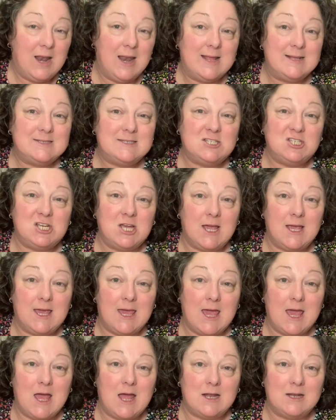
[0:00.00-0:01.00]
let's
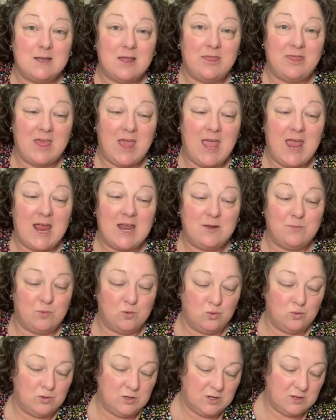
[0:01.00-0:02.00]
check out the
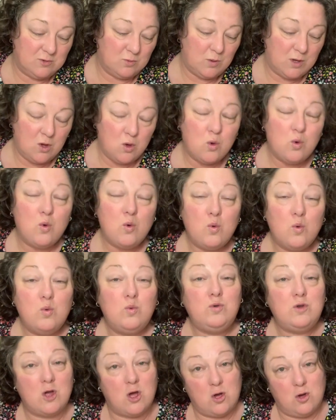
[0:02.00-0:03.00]
edible, because we all
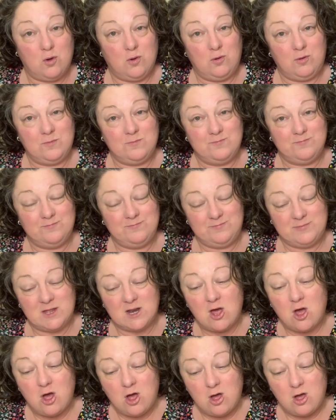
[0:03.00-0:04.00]
know
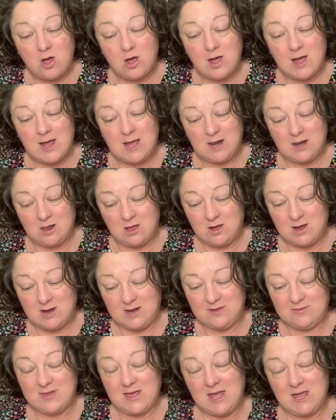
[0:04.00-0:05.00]
that I
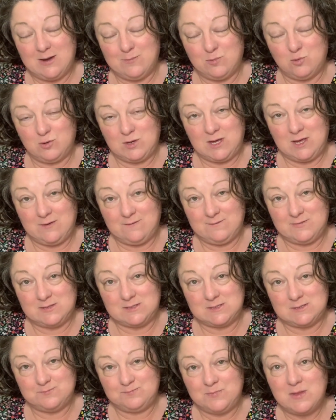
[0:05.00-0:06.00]
like the edible gifts.
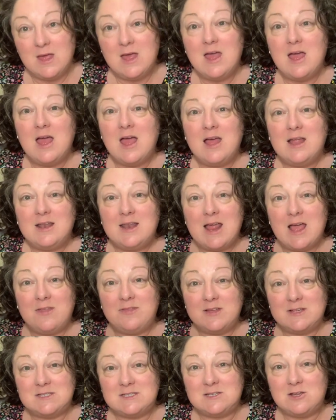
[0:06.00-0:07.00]
Now
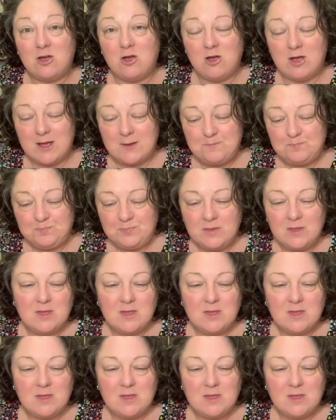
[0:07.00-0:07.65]
this time,